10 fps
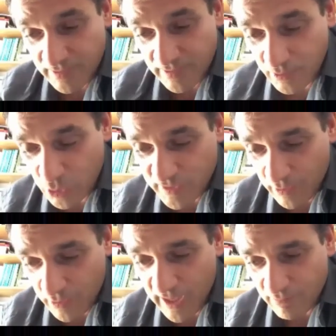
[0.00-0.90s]
it's, you
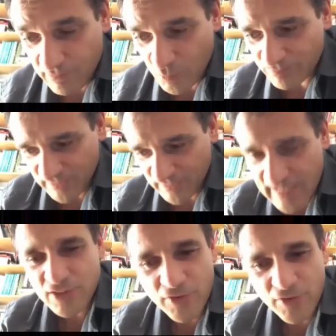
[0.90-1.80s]
say, okay,
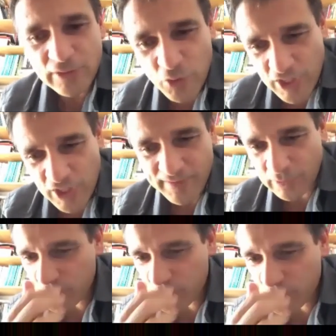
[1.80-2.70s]
let's try to share that
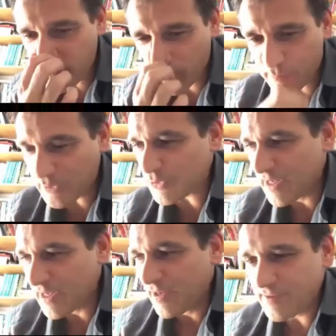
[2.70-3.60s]
with people
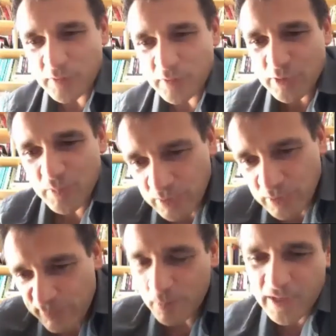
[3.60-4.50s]
because there is a
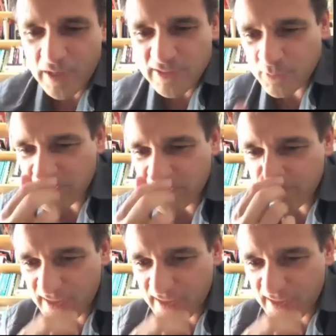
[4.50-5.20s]
beautiful place to see